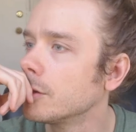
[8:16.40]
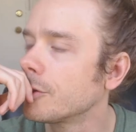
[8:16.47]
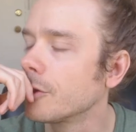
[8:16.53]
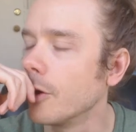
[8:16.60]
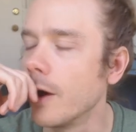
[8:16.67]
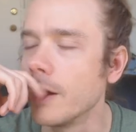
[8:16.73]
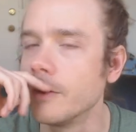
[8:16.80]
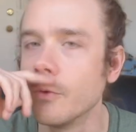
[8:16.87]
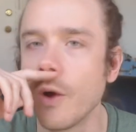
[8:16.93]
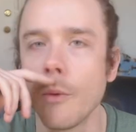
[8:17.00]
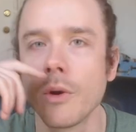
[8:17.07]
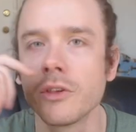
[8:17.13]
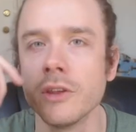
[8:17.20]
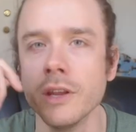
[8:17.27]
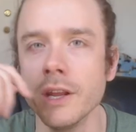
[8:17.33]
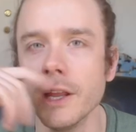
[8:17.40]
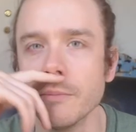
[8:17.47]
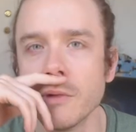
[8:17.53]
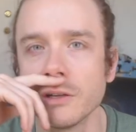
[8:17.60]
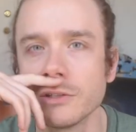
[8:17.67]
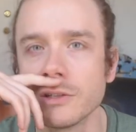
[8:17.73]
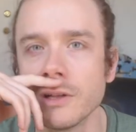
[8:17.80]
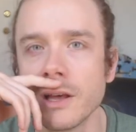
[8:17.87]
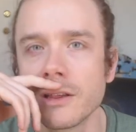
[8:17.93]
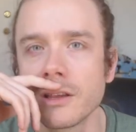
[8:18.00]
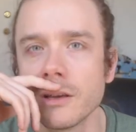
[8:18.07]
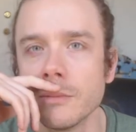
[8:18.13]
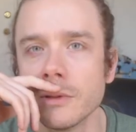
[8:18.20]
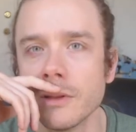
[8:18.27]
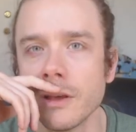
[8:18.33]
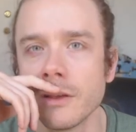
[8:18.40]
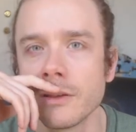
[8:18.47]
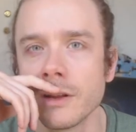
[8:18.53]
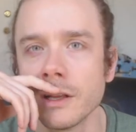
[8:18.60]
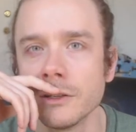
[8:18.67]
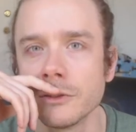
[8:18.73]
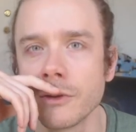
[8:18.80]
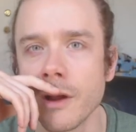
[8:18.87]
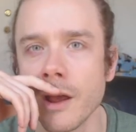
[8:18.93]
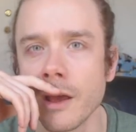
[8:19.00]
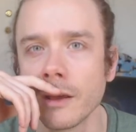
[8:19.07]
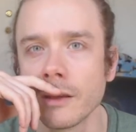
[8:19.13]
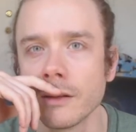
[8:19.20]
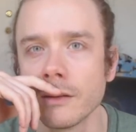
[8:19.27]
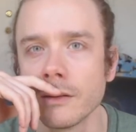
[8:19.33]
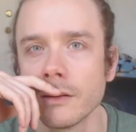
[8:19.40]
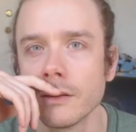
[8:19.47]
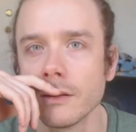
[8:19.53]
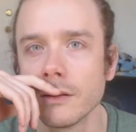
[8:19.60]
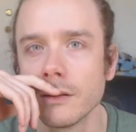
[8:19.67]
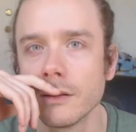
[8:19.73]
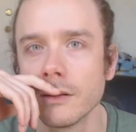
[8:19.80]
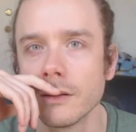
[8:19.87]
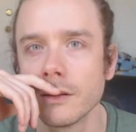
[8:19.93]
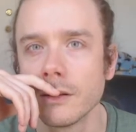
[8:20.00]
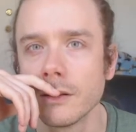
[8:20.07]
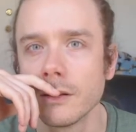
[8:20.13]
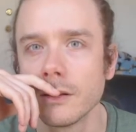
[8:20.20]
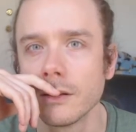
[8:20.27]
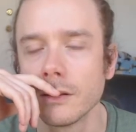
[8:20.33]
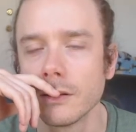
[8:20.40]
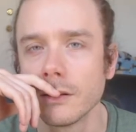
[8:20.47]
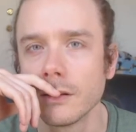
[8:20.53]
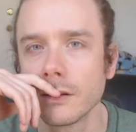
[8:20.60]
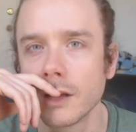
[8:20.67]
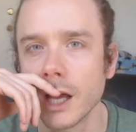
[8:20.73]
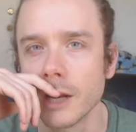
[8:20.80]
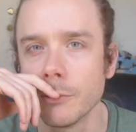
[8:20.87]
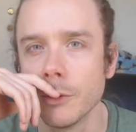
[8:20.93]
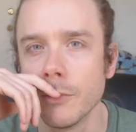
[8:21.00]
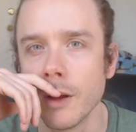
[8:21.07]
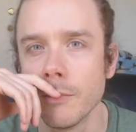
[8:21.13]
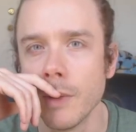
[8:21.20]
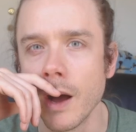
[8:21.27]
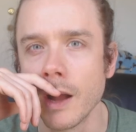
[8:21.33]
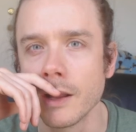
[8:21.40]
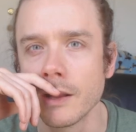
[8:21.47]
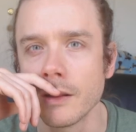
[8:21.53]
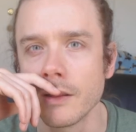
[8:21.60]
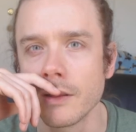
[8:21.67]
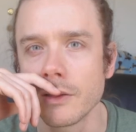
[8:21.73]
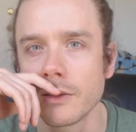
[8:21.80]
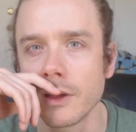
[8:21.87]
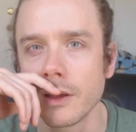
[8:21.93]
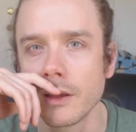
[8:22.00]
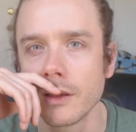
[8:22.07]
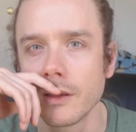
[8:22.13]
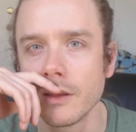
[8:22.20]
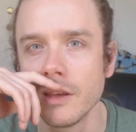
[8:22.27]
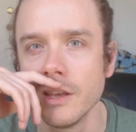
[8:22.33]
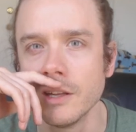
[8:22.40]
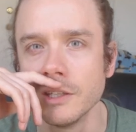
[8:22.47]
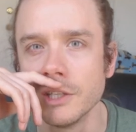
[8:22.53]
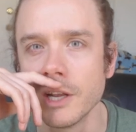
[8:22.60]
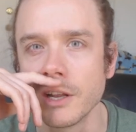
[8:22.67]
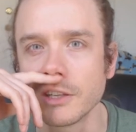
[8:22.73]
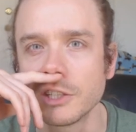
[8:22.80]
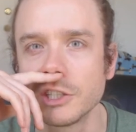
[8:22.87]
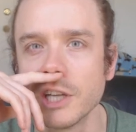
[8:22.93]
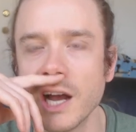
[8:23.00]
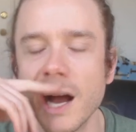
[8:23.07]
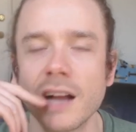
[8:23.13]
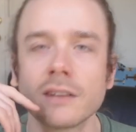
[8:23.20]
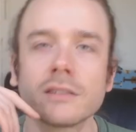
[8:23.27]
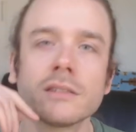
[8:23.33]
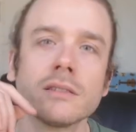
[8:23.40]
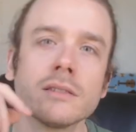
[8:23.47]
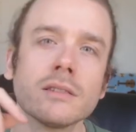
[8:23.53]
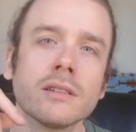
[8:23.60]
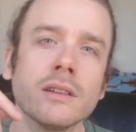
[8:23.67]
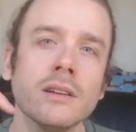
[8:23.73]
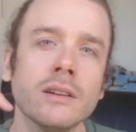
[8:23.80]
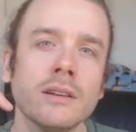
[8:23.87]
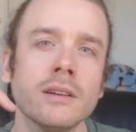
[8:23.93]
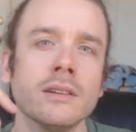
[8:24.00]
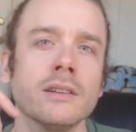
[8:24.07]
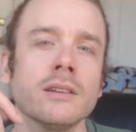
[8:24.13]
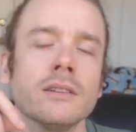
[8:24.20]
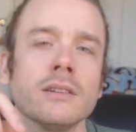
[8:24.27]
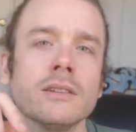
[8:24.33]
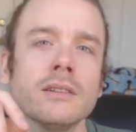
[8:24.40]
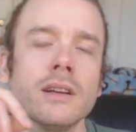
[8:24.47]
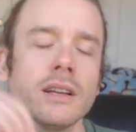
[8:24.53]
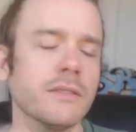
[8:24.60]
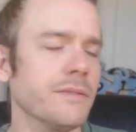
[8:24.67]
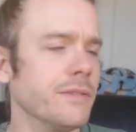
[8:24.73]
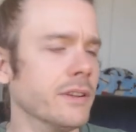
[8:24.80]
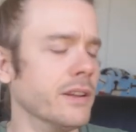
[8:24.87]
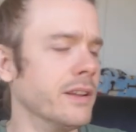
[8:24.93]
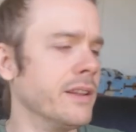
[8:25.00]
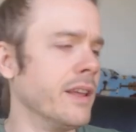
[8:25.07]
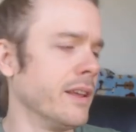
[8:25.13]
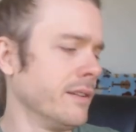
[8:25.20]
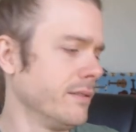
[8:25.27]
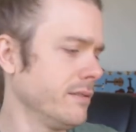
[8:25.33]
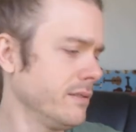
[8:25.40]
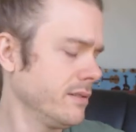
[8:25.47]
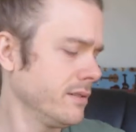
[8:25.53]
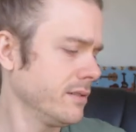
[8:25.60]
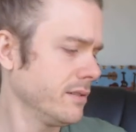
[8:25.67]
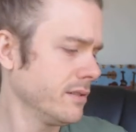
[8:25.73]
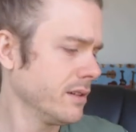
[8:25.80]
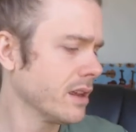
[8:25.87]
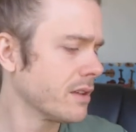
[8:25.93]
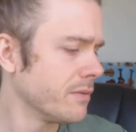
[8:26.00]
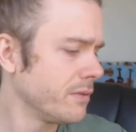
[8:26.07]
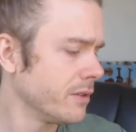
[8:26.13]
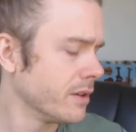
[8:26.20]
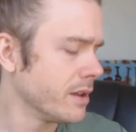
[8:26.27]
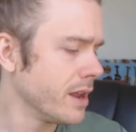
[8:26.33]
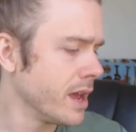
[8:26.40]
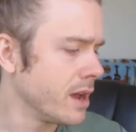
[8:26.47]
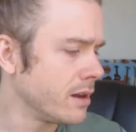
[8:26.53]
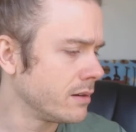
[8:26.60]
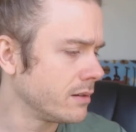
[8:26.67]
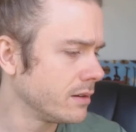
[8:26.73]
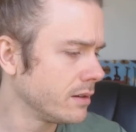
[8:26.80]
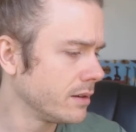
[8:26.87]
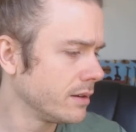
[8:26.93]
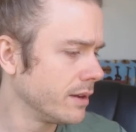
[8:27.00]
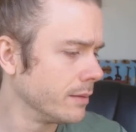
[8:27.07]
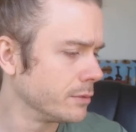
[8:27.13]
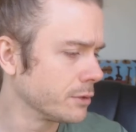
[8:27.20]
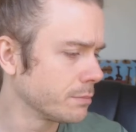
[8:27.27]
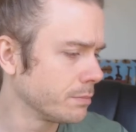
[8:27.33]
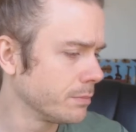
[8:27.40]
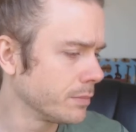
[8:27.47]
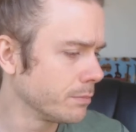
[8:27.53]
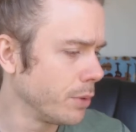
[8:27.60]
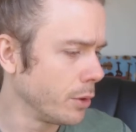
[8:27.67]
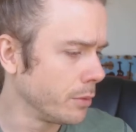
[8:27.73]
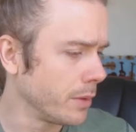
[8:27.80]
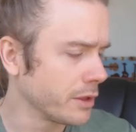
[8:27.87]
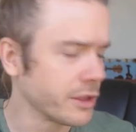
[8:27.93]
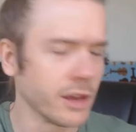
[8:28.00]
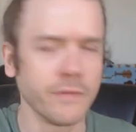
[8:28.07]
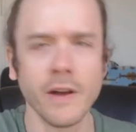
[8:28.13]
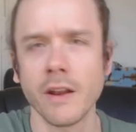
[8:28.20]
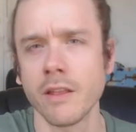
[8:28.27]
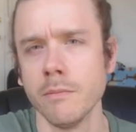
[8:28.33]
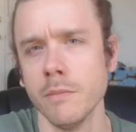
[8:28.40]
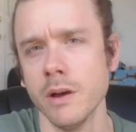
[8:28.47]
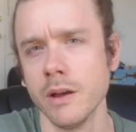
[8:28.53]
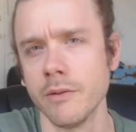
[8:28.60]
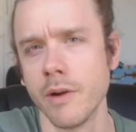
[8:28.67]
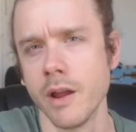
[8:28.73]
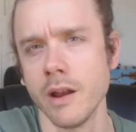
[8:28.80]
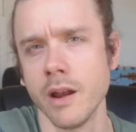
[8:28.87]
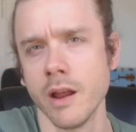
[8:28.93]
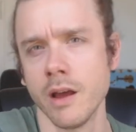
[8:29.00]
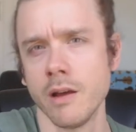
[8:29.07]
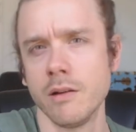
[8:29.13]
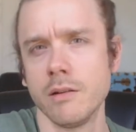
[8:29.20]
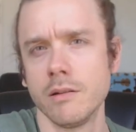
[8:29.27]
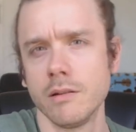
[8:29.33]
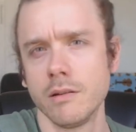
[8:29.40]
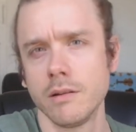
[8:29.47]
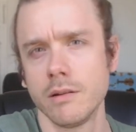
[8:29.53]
So I wasn't eating much the last couple of days, and I drank and kind of put my body into this like ketogenic shock. I can feel, and then I can feel it now. I'm just pulling myself out of the mud right now.